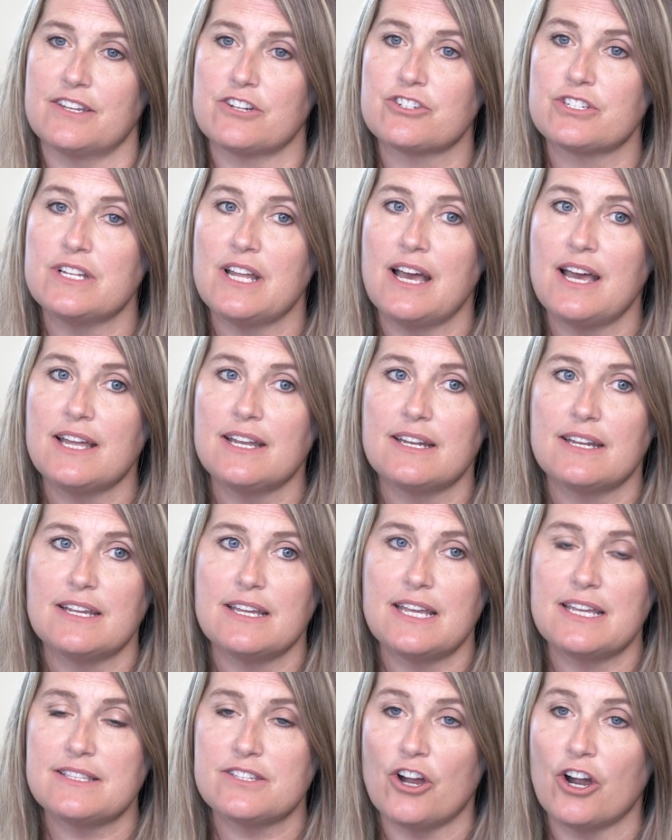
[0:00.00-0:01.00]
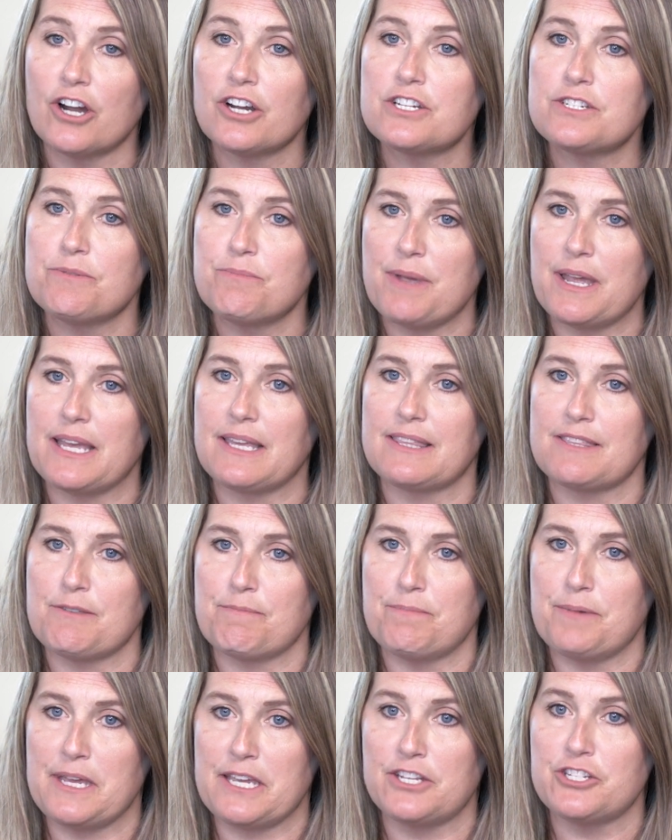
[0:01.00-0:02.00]
There's not, it's hard to make the
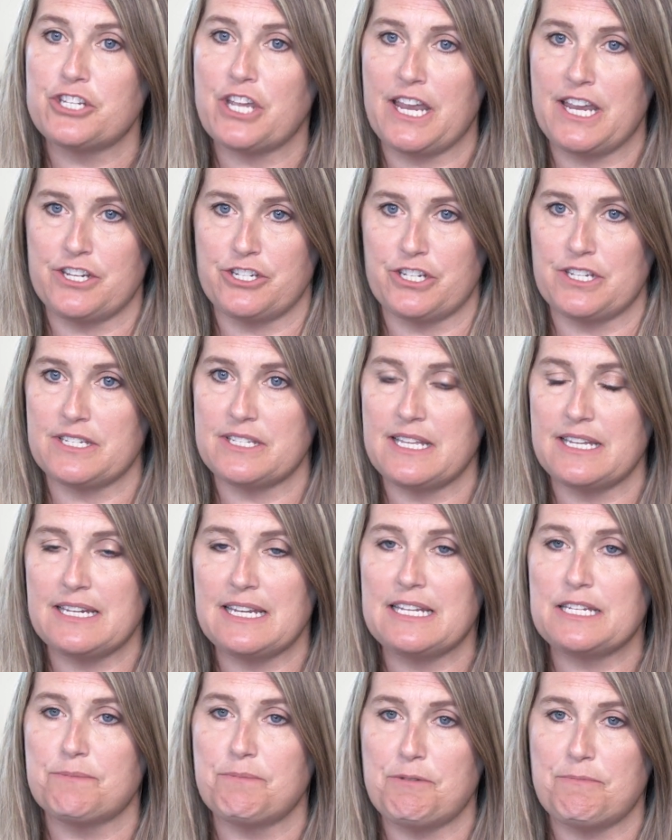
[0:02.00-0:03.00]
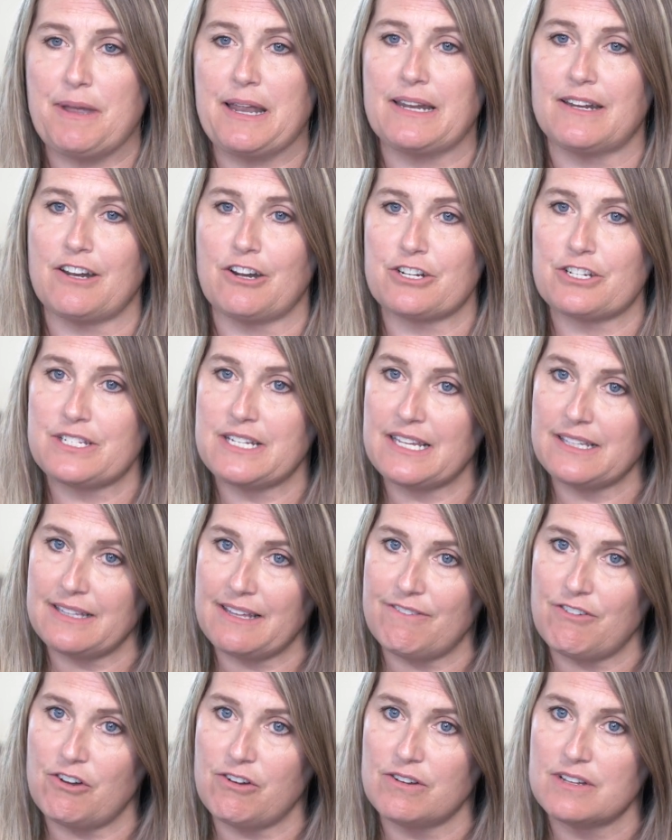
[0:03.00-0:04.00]
big changes that need to be made at our state
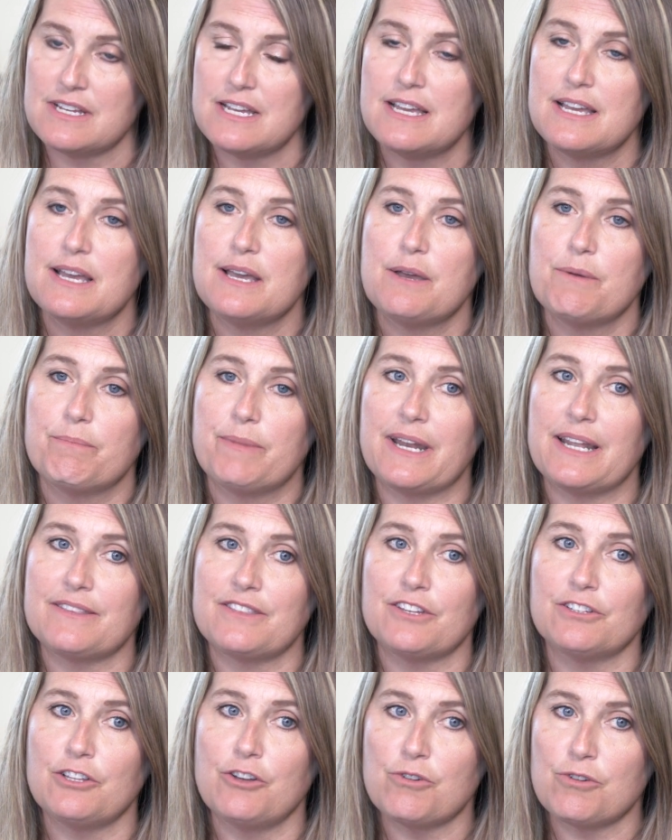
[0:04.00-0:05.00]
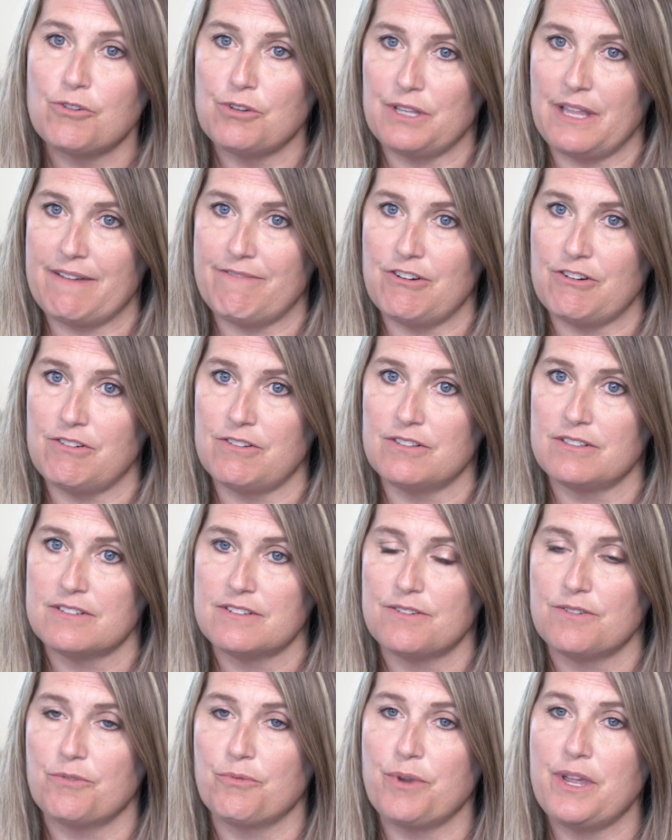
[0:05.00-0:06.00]
level, but at the local level,
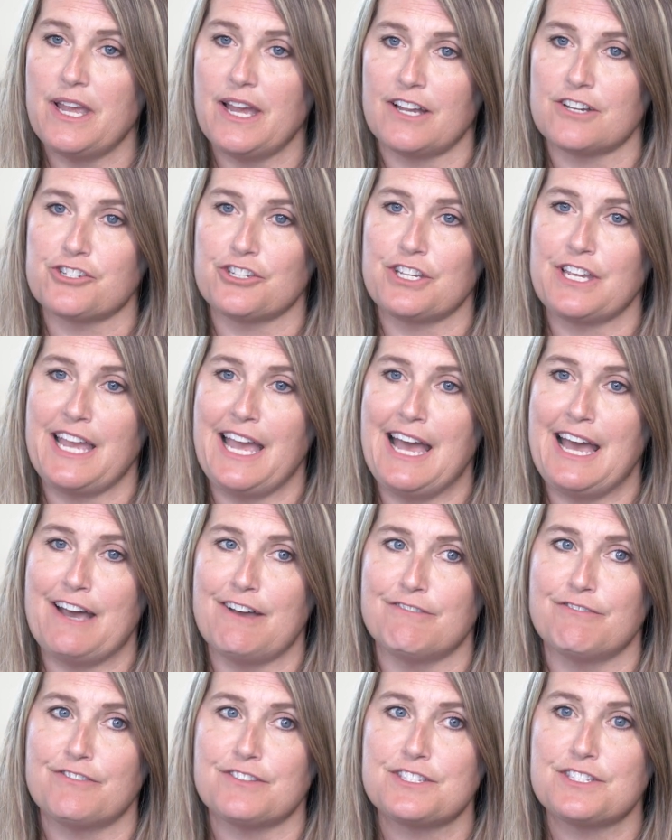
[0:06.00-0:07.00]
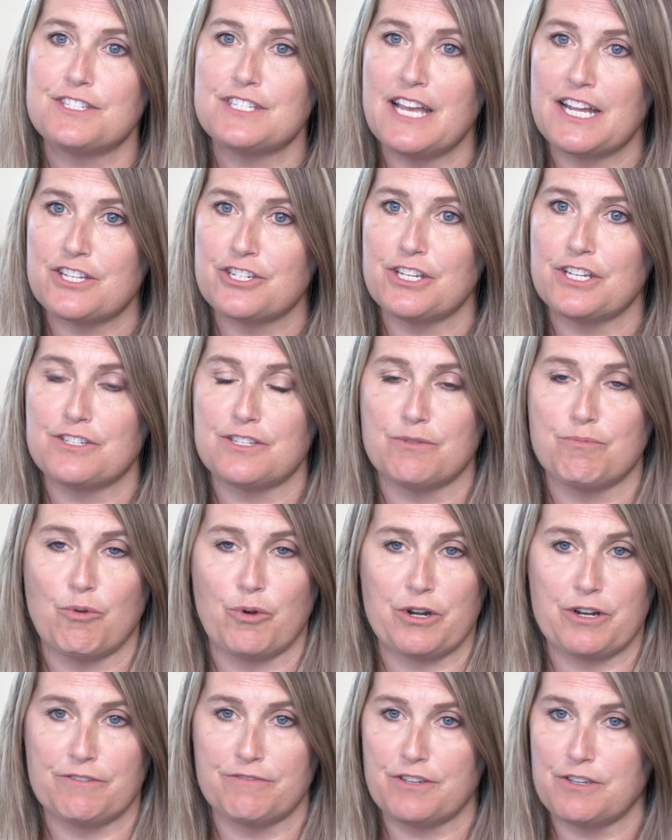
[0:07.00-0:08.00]
we actually have such a
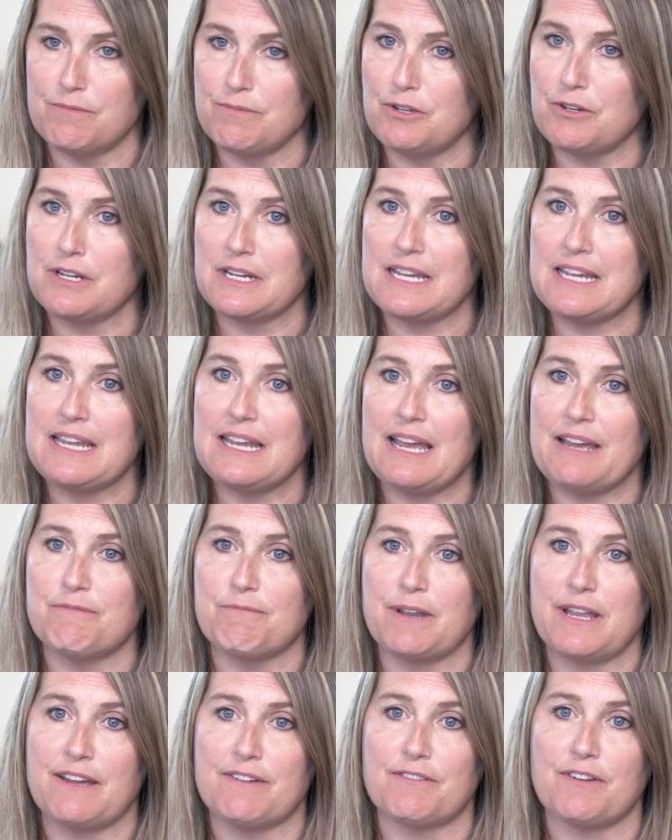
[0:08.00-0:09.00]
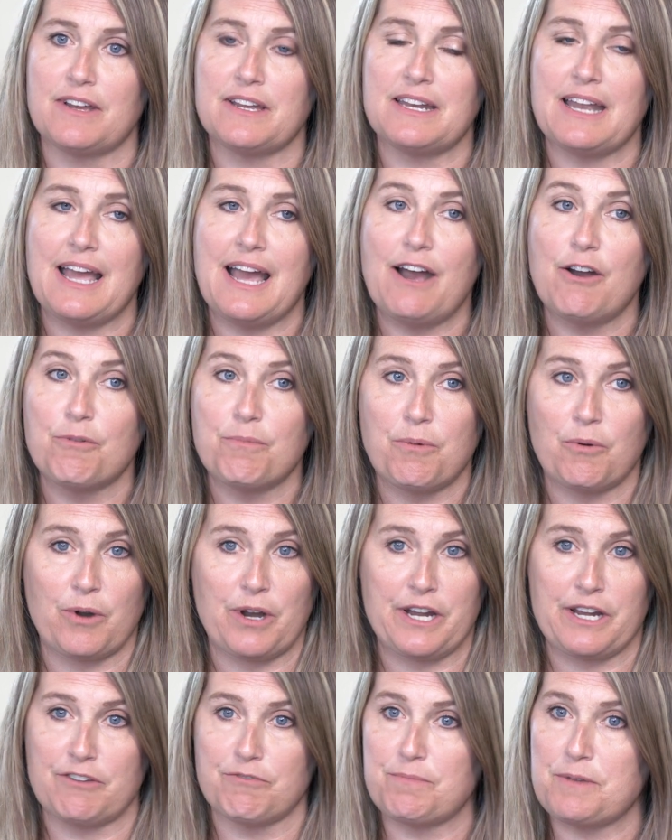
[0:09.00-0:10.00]
supportive community and we have an
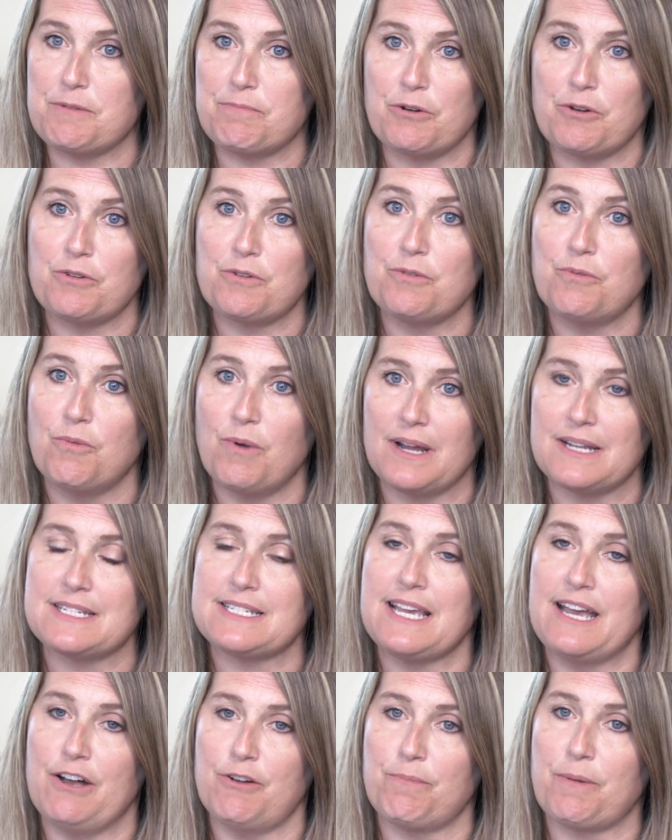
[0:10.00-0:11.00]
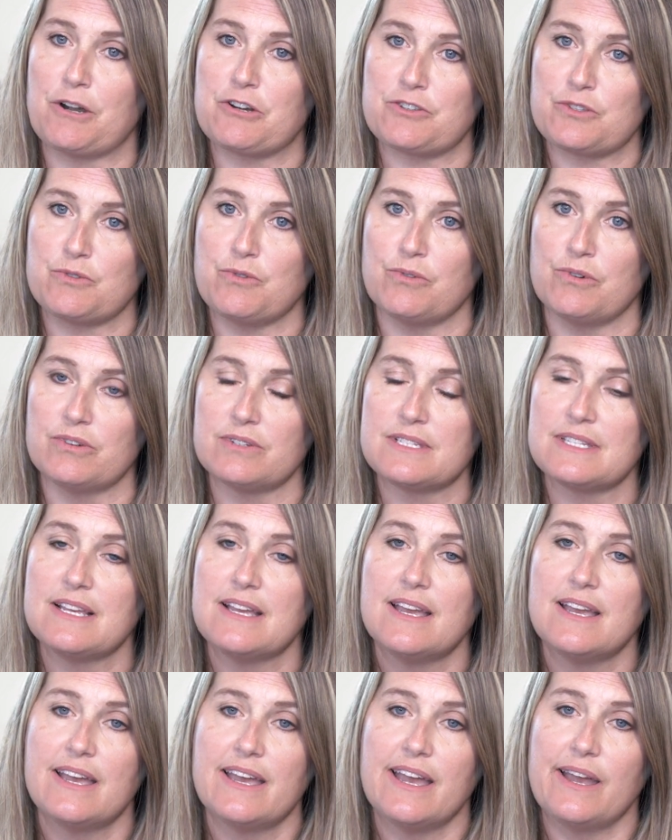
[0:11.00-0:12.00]
outpouring of people who want to help our schools
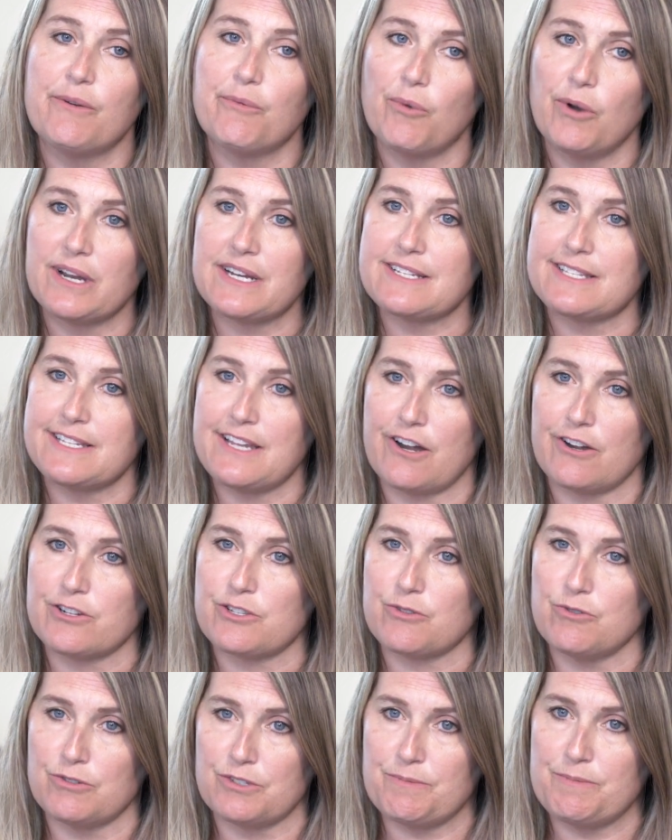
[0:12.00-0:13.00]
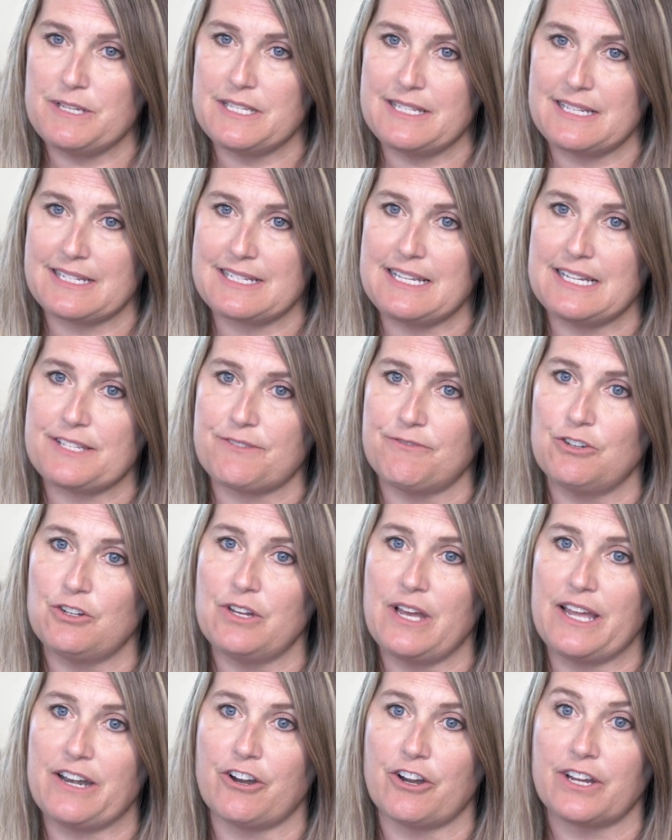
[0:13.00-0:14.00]
and want to see our schools be
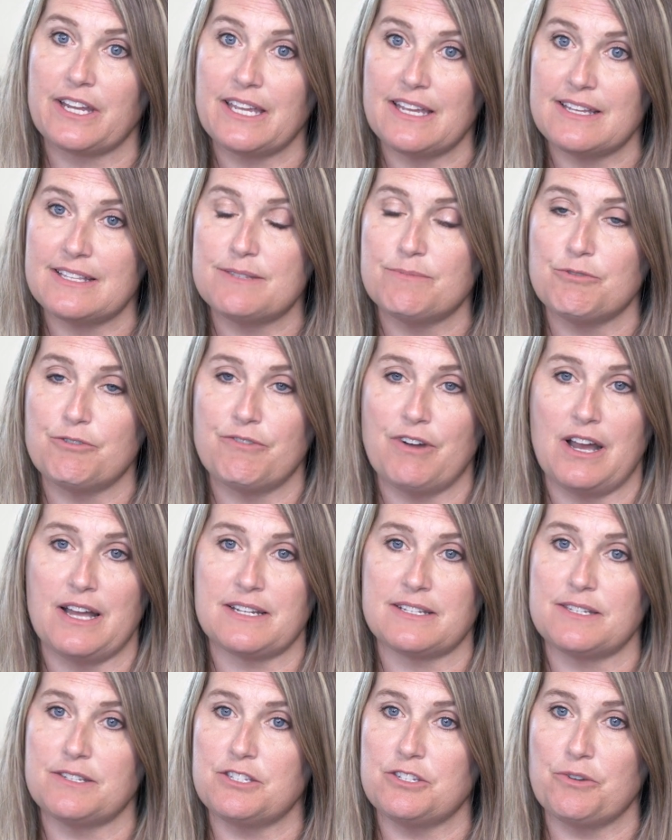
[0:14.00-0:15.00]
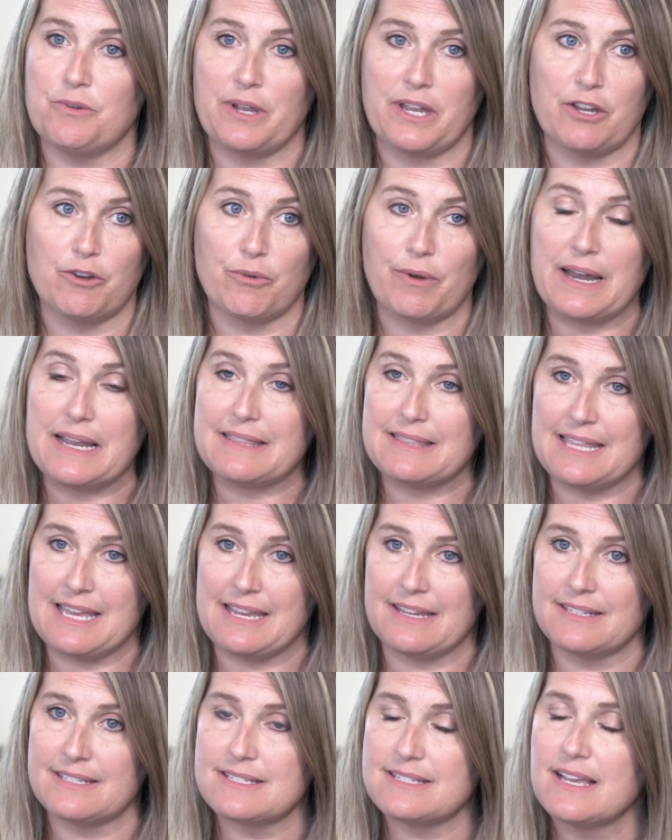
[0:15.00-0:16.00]
successful and our kids move on to doing great
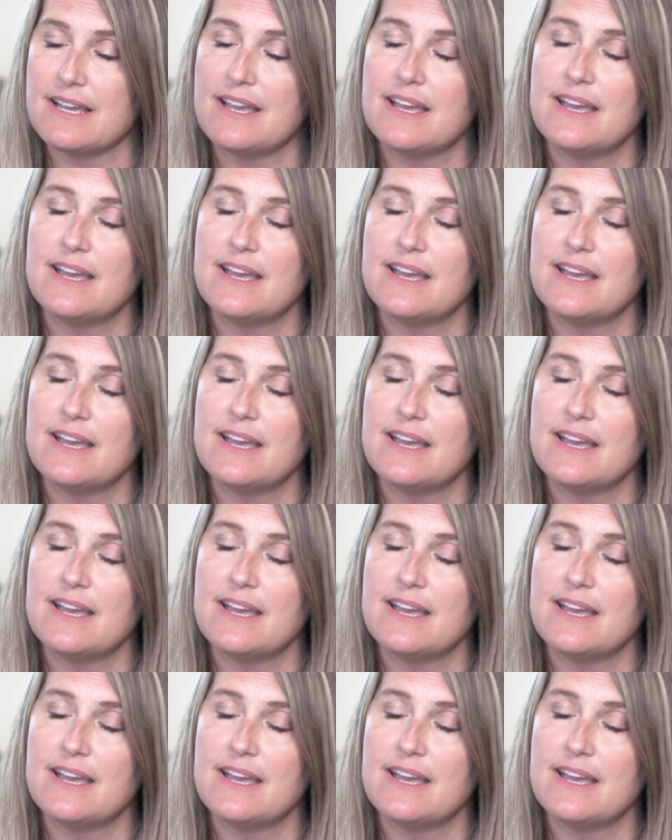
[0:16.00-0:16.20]
things.